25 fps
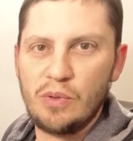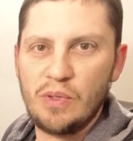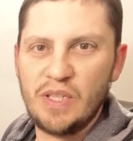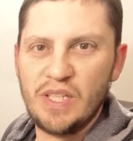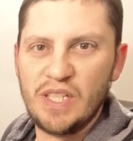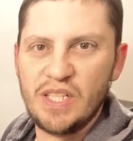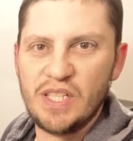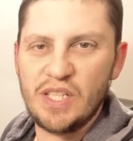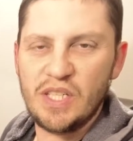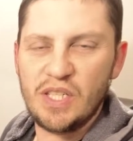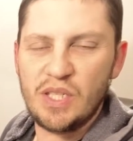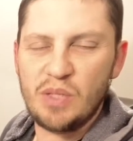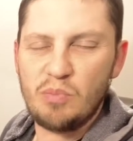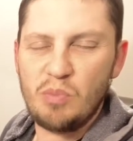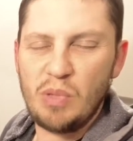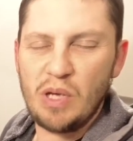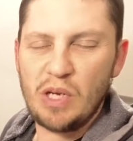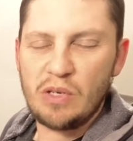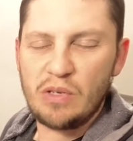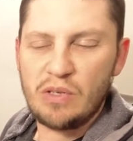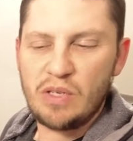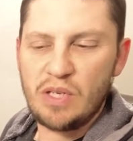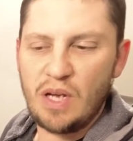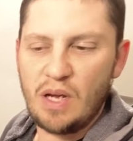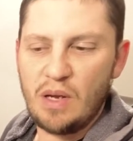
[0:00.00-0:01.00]
and this is a
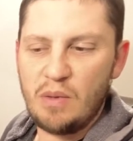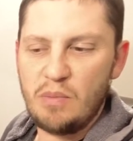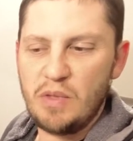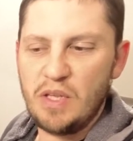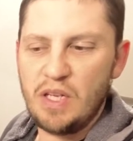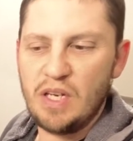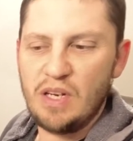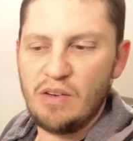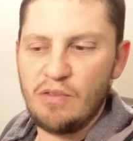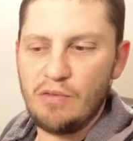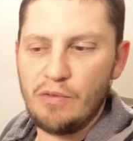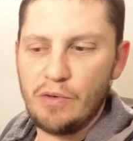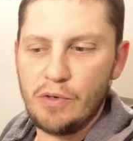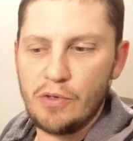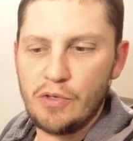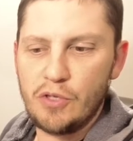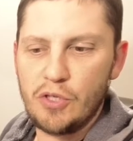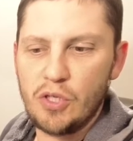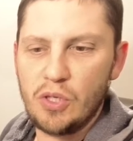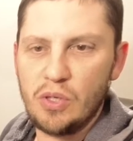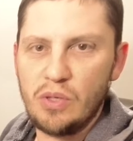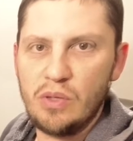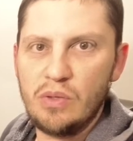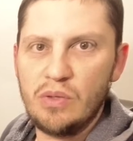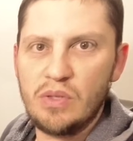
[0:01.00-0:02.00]
better time than ever to
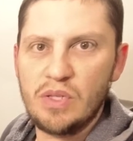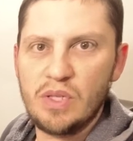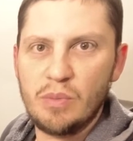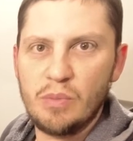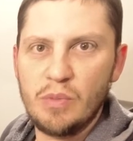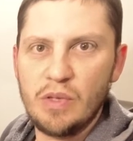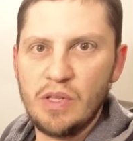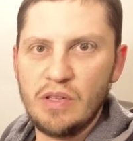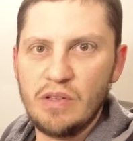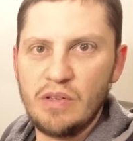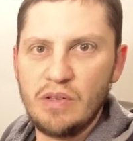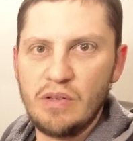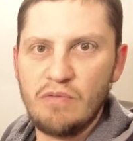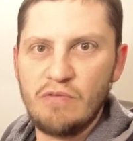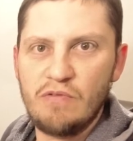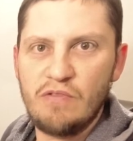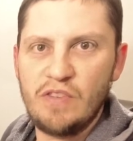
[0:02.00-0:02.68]
show you some of the